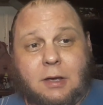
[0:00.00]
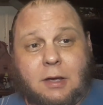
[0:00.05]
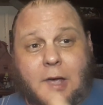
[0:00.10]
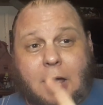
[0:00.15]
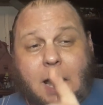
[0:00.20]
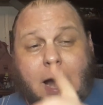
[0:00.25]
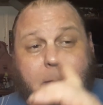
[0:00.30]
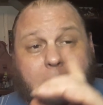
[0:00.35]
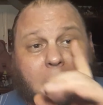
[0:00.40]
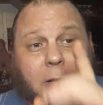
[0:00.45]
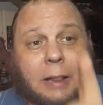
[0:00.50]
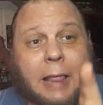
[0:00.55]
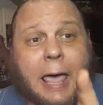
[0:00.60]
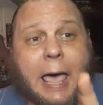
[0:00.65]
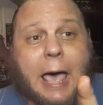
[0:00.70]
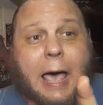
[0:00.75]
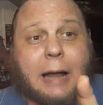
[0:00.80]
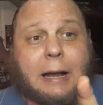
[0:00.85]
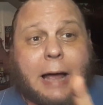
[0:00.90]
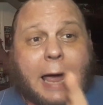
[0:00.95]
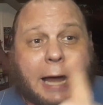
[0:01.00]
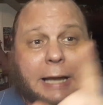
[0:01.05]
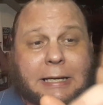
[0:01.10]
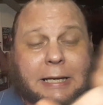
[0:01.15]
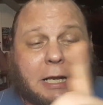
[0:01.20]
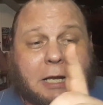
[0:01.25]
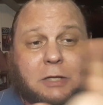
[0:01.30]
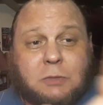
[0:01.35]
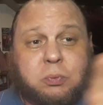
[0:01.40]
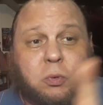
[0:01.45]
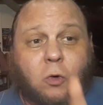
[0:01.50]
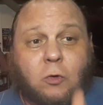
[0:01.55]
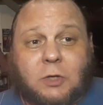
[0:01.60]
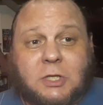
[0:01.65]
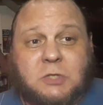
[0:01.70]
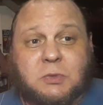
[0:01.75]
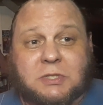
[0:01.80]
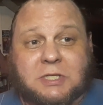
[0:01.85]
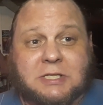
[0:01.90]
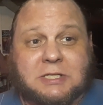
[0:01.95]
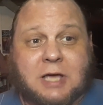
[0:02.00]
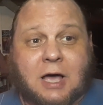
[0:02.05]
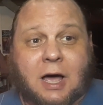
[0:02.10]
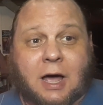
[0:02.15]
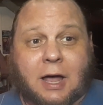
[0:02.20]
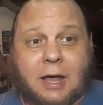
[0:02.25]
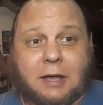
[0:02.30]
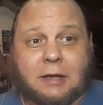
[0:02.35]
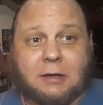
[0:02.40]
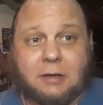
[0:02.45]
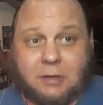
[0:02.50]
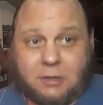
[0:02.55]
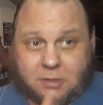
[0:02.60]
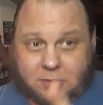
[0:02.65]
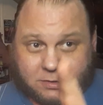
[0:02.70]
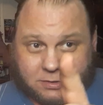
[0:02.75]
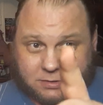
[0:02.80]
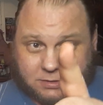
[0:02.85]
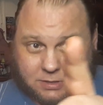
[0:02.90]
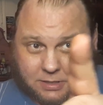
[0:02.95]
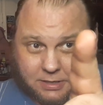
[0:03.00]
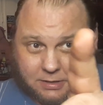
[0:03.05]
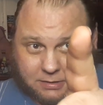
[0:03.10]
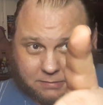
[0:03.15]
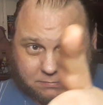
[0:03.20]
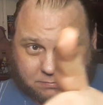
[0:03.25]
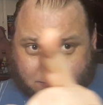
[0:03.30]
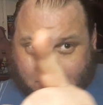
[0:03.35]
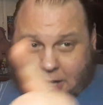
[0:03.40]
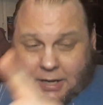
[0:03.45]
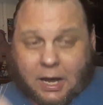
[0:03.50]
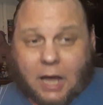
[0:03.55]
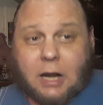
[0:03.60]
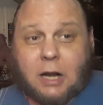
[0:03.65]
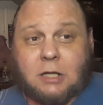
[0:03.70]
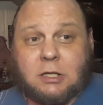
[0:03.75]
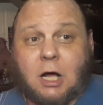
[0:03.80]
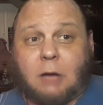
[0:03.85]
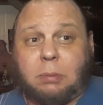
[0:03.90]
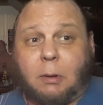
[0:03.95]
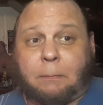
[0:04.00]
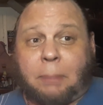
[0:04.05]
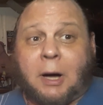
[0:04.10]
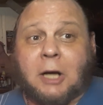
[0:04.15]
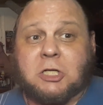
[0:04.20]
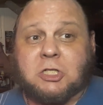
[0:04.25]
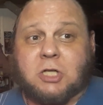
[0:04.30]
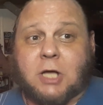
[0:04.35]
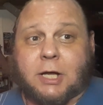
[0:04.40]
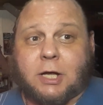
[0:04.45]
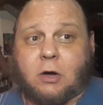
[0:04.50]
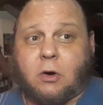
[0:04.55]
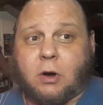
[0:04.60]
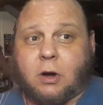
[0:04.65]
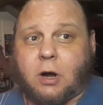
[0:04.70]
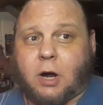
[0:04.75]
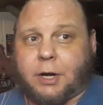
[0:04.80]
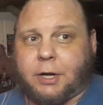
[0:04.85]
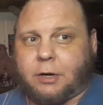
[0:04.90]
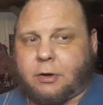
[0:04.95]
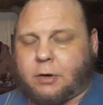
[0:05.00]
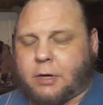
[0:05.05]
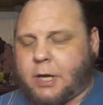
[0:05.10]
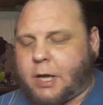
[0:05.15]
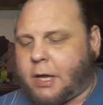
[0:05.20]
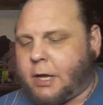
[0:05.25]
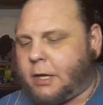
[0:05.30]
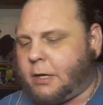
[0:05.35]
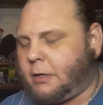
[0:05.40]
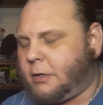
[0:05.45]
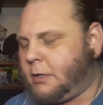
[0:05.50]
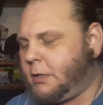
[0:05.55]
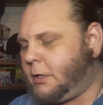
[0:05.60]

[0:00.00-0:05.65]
And I'm glad I didn't pull this with this guy. I got a double punchline going on here, okay?